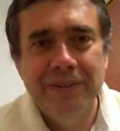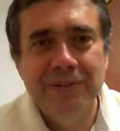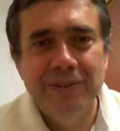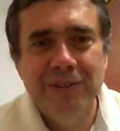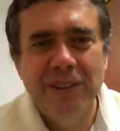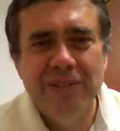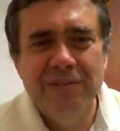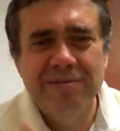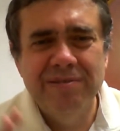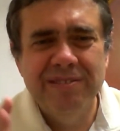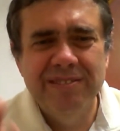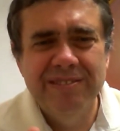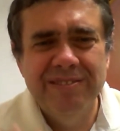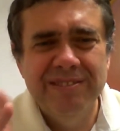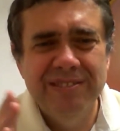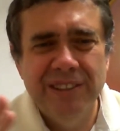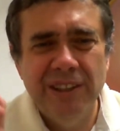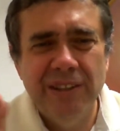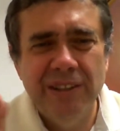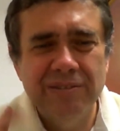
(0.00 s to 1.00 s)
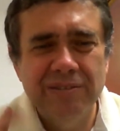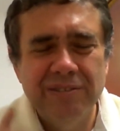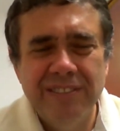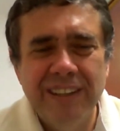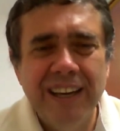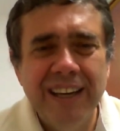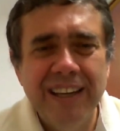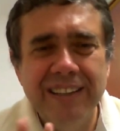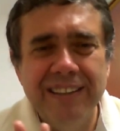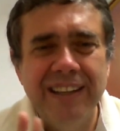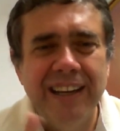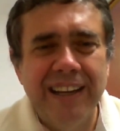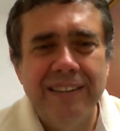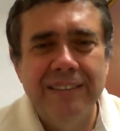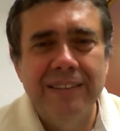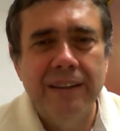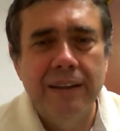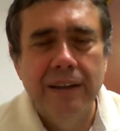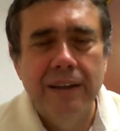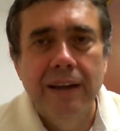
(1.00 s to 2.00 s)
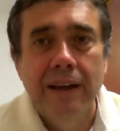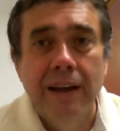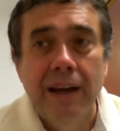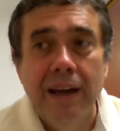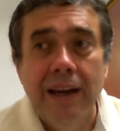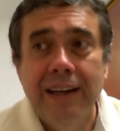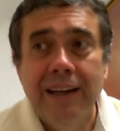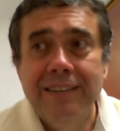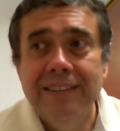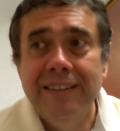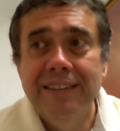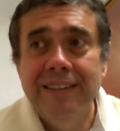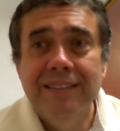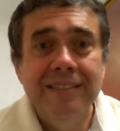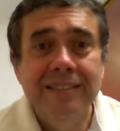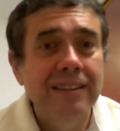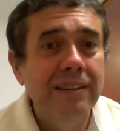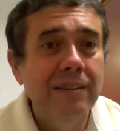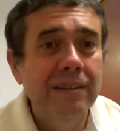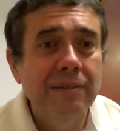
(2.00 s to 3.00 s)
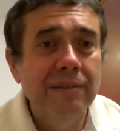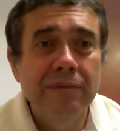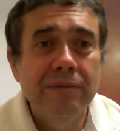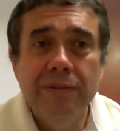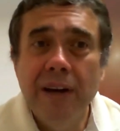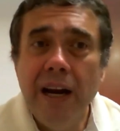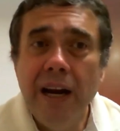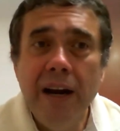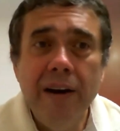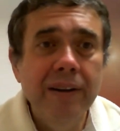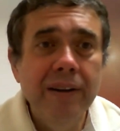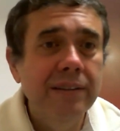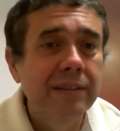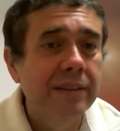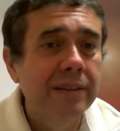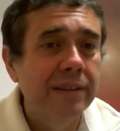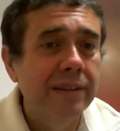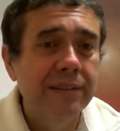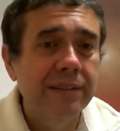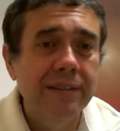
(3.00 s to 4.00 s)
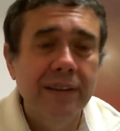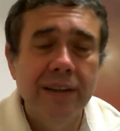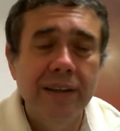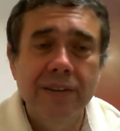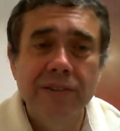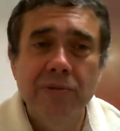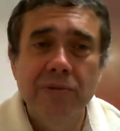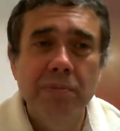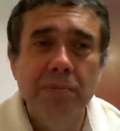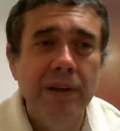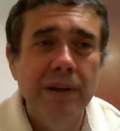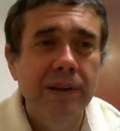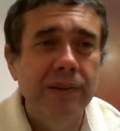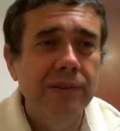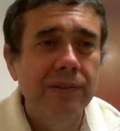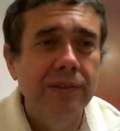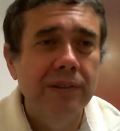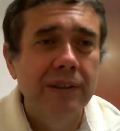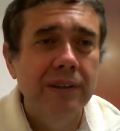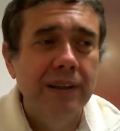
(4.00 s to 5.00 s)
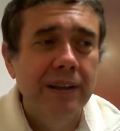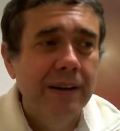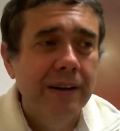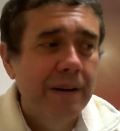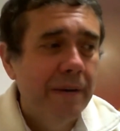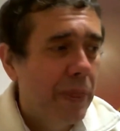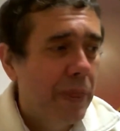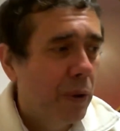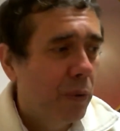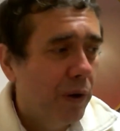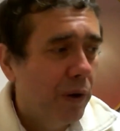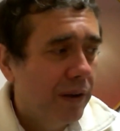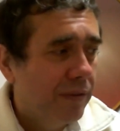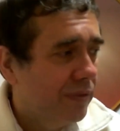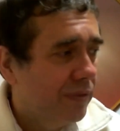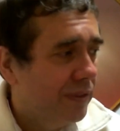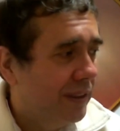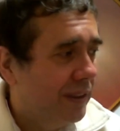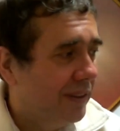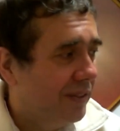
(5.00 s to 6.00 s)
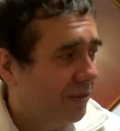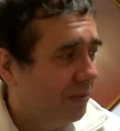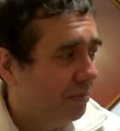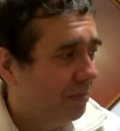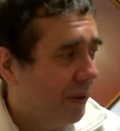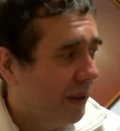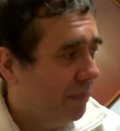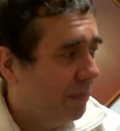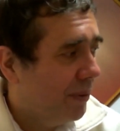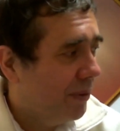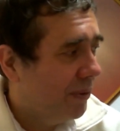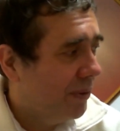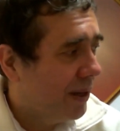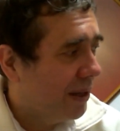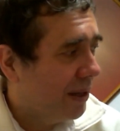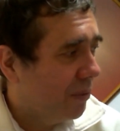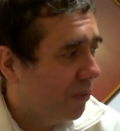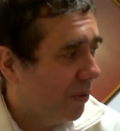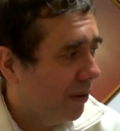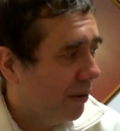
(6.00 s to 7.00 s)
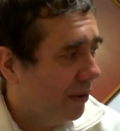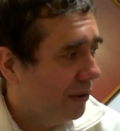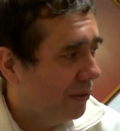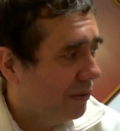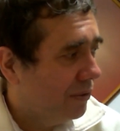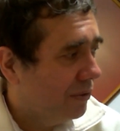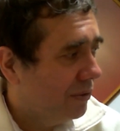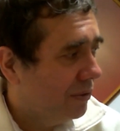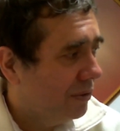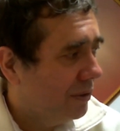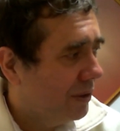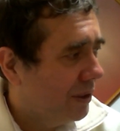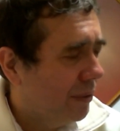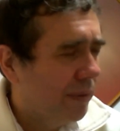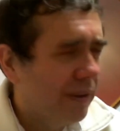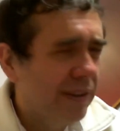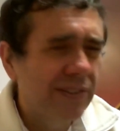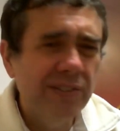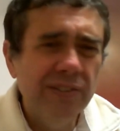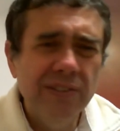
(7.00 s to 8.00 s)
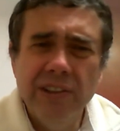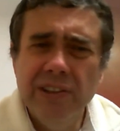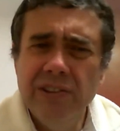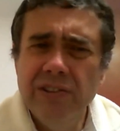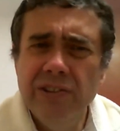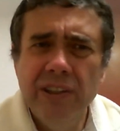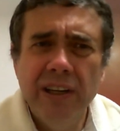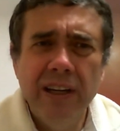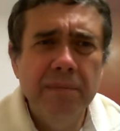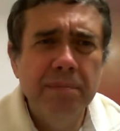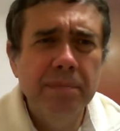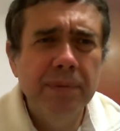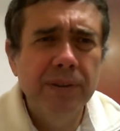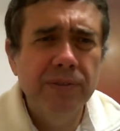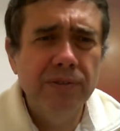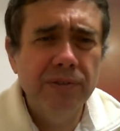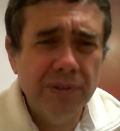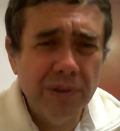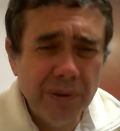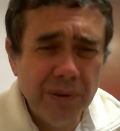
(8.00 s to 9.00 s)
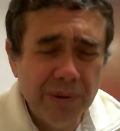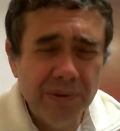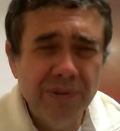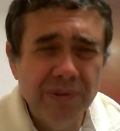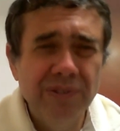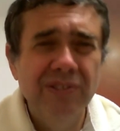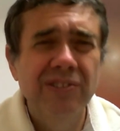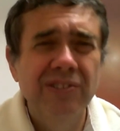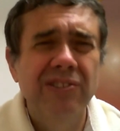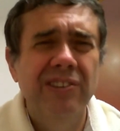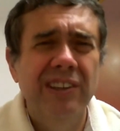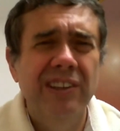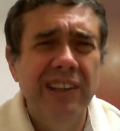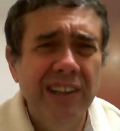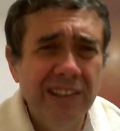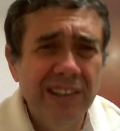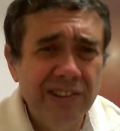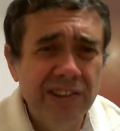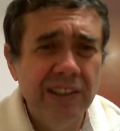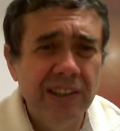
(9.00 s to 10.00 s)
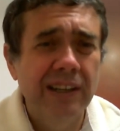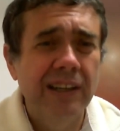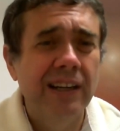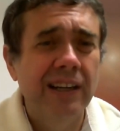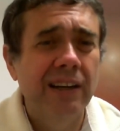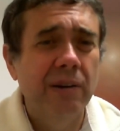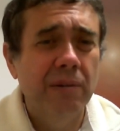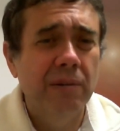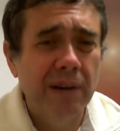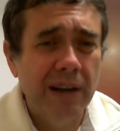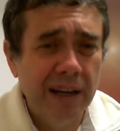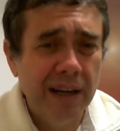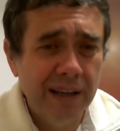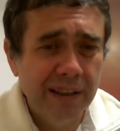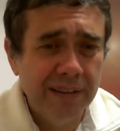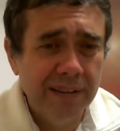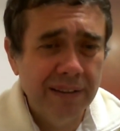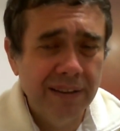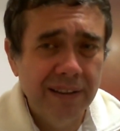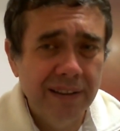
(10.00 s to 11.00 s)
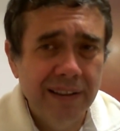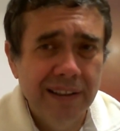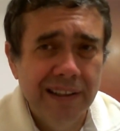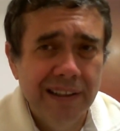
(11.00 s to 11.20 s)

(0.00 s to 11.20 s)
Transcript: Don't take that. And it's a very interesting experience with these people. They were such high souls, such a high quality,